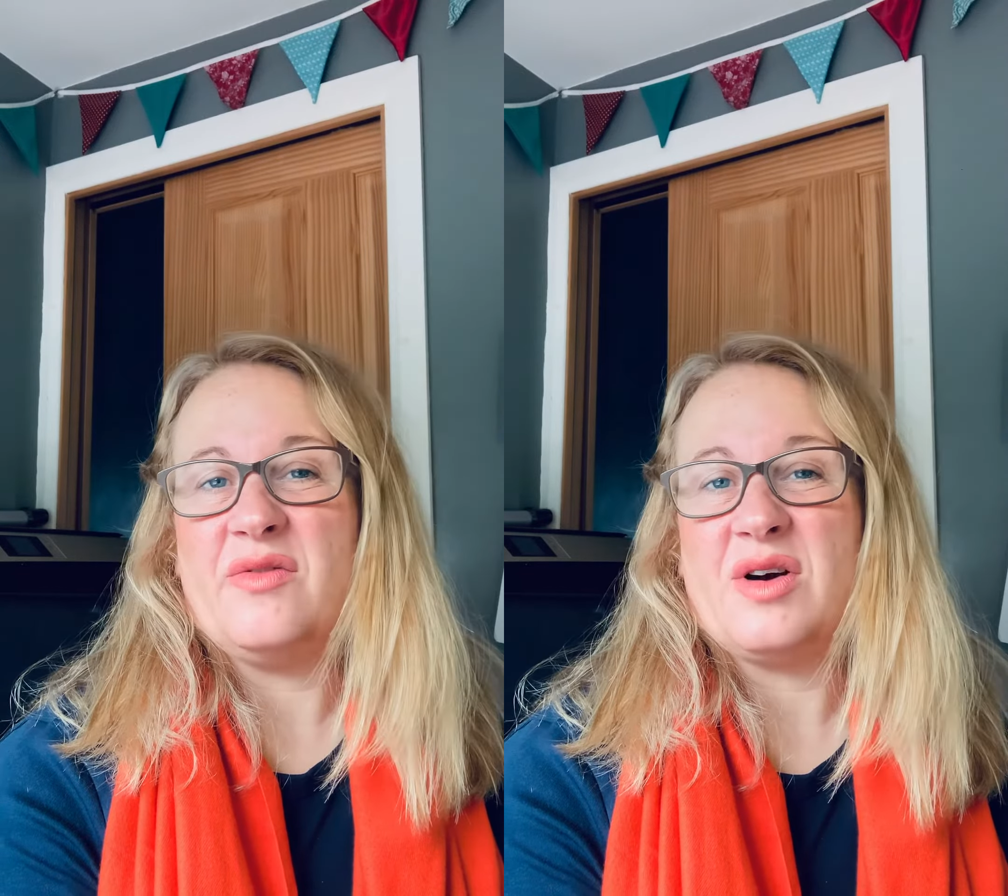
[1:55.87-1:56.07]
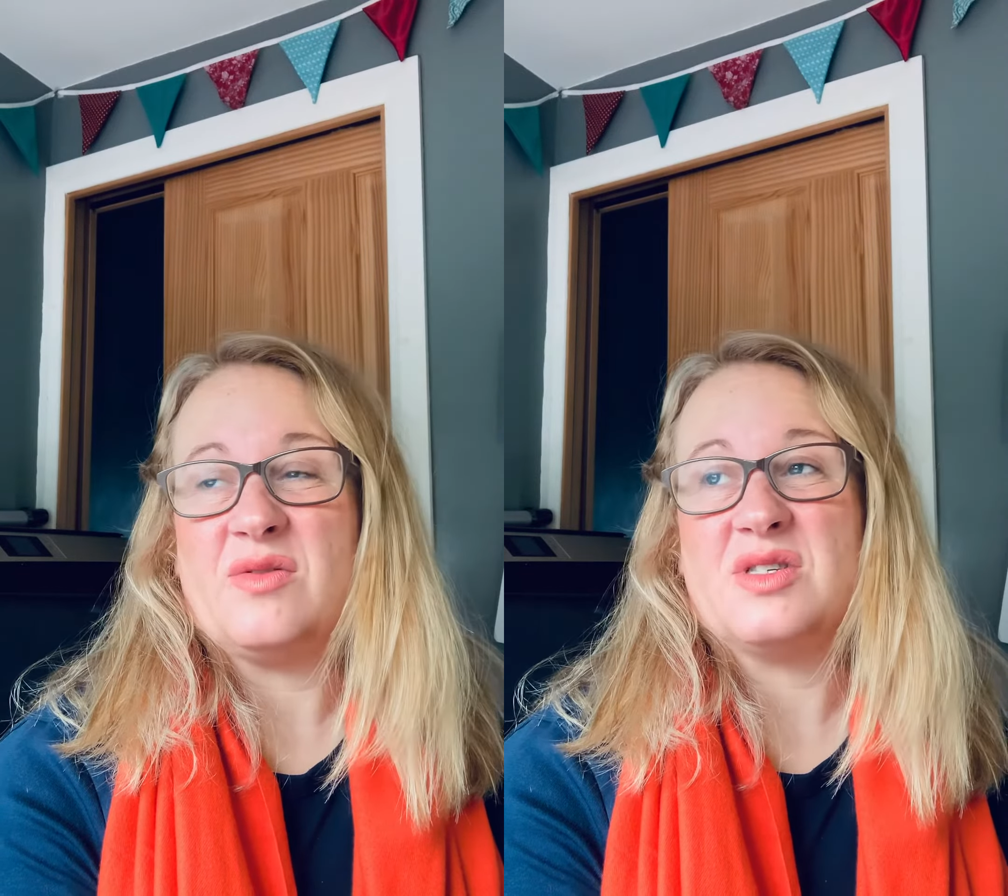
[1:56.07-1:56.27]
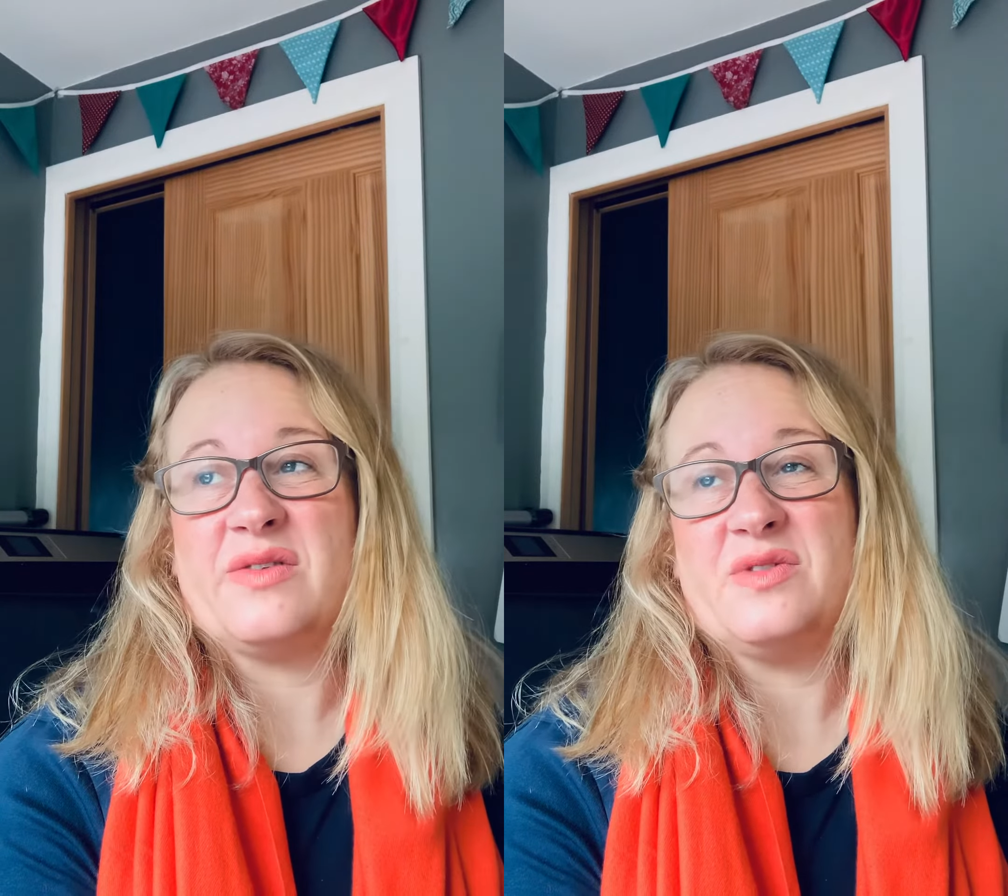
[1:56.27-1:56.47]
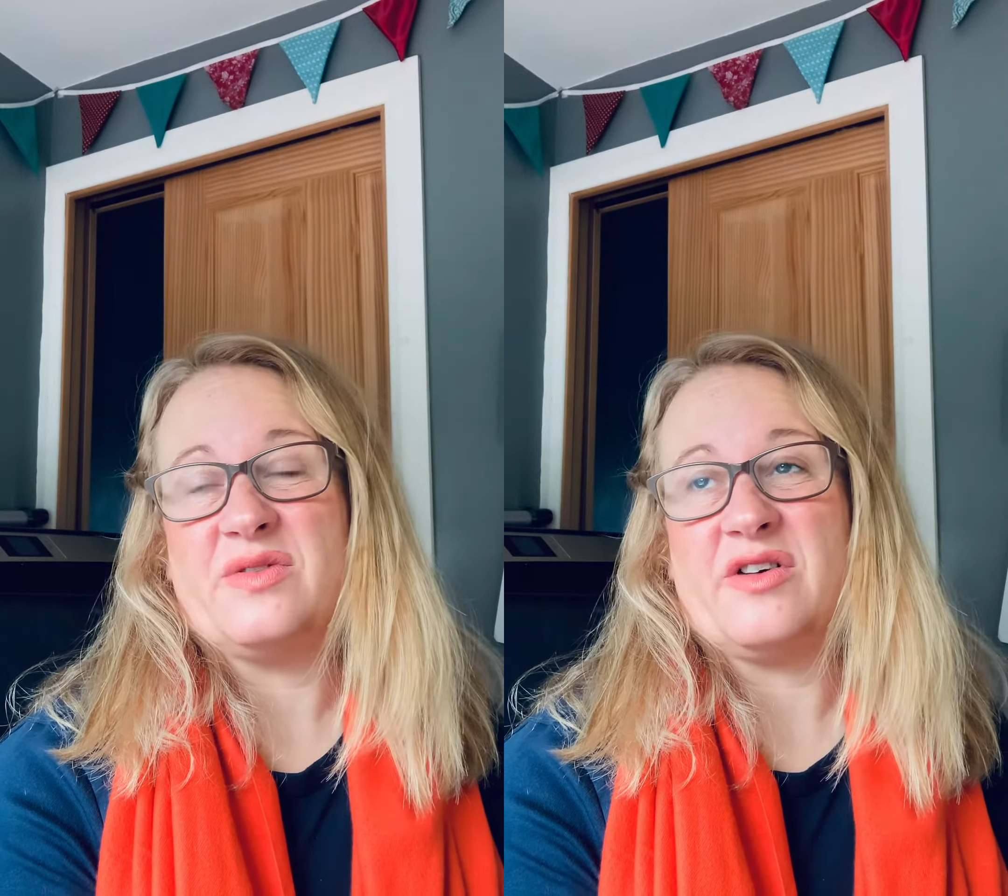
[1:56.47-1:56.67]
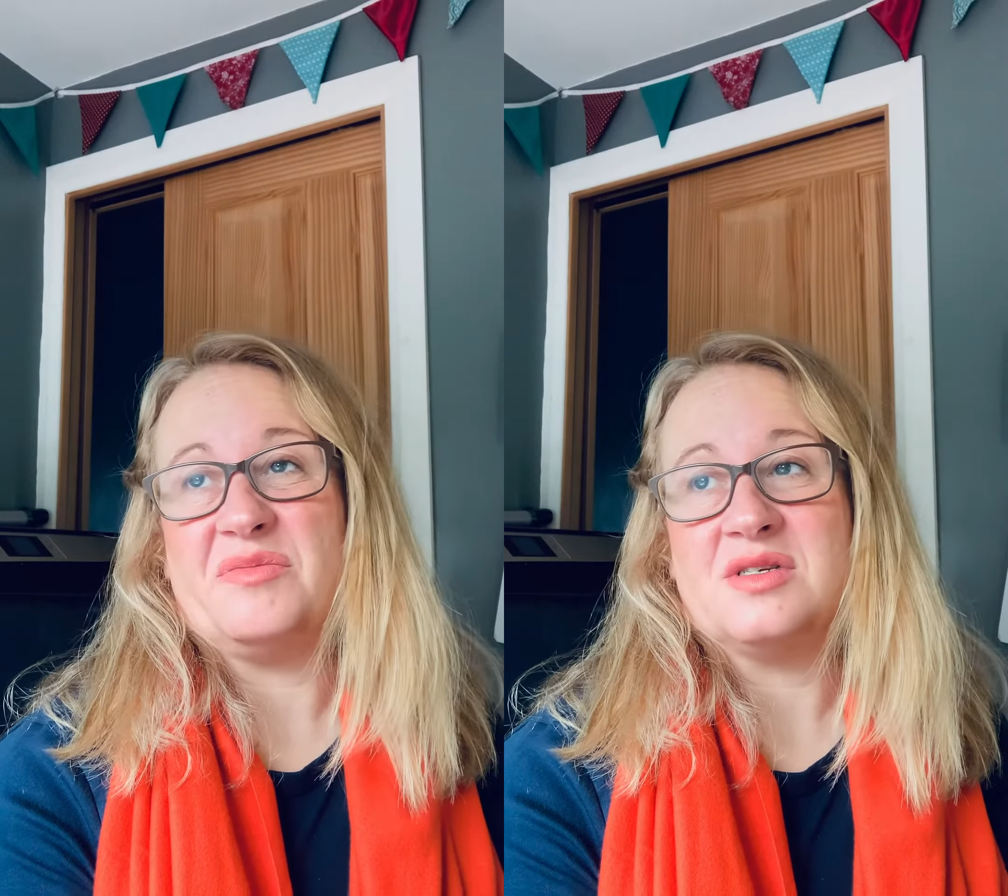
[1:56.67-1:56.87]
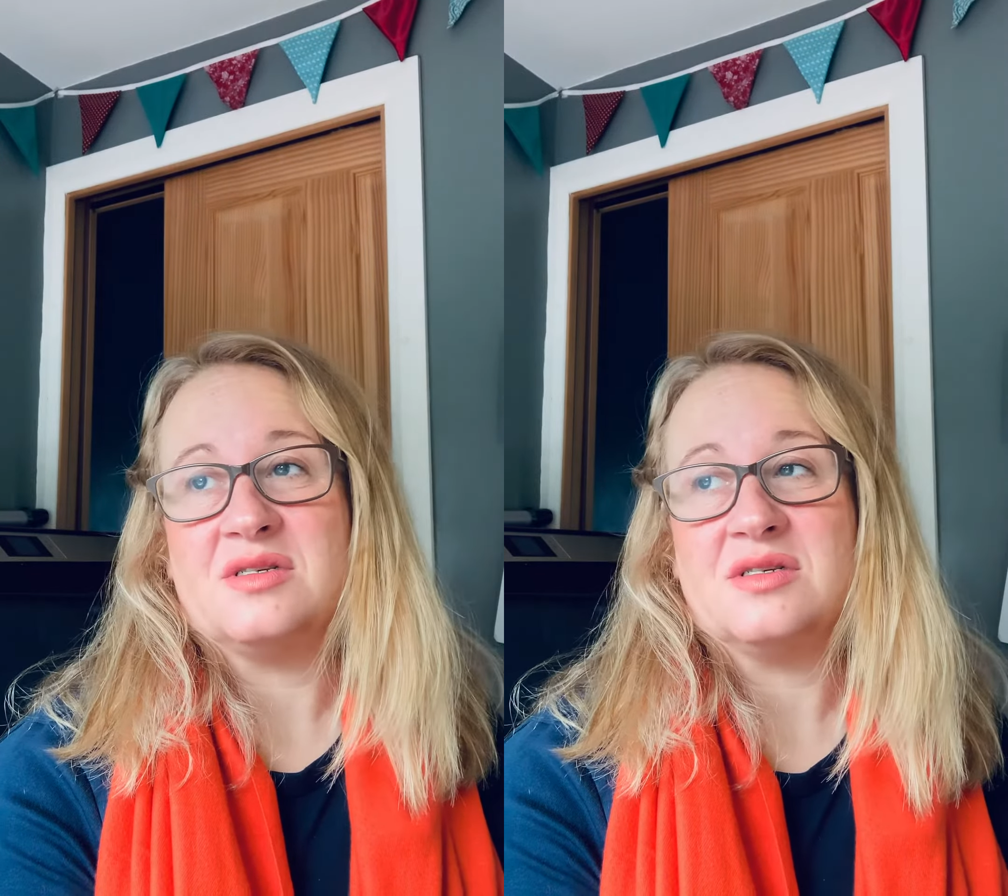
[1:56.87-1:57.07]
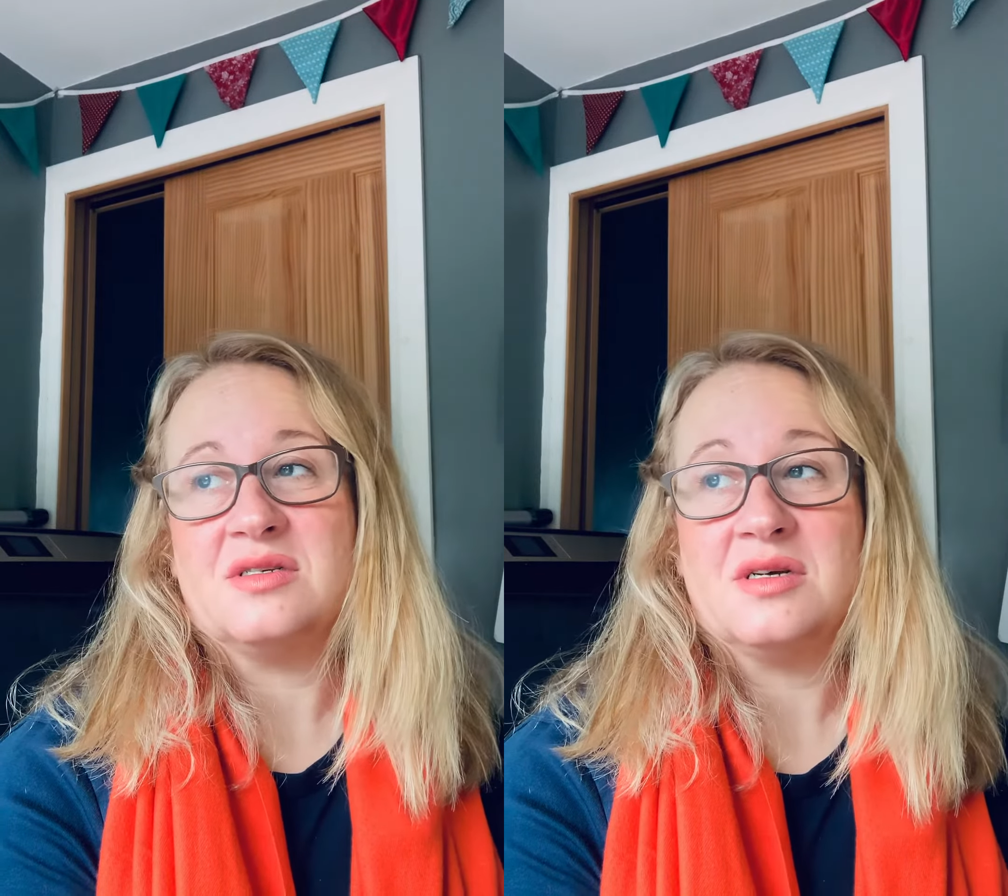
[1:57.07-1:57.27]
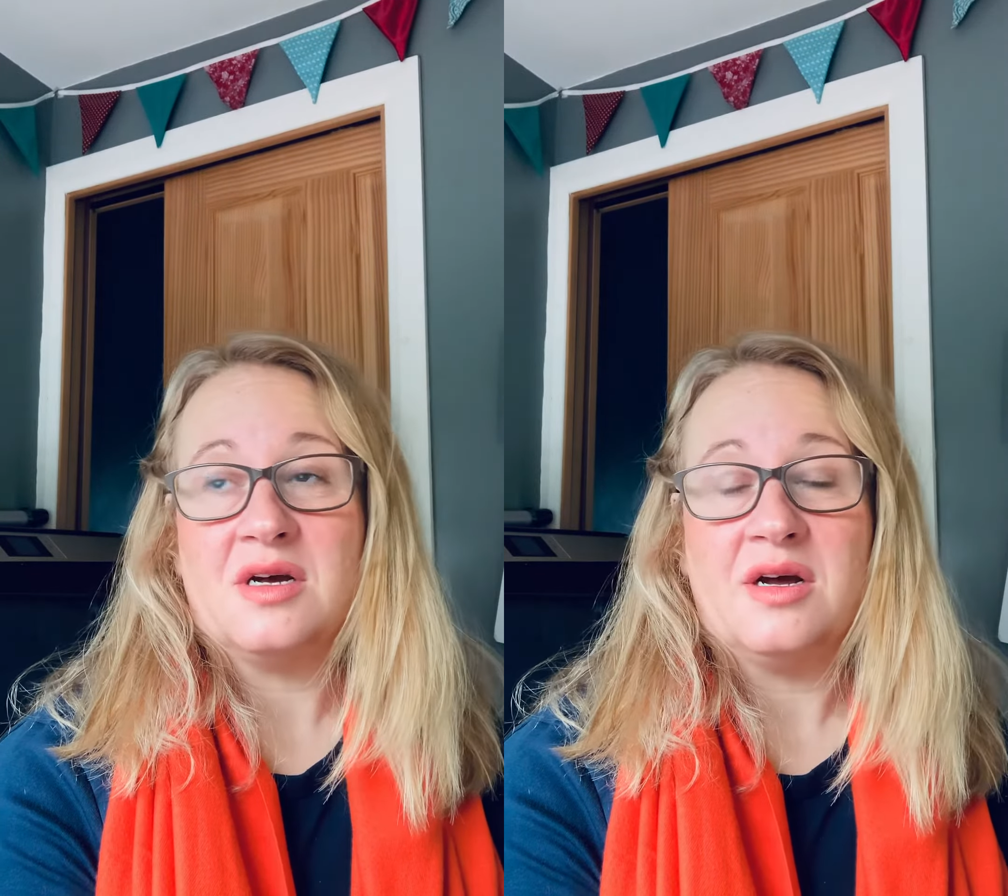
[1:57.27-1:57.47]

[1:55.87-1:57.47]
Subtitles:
out of 75 businesses.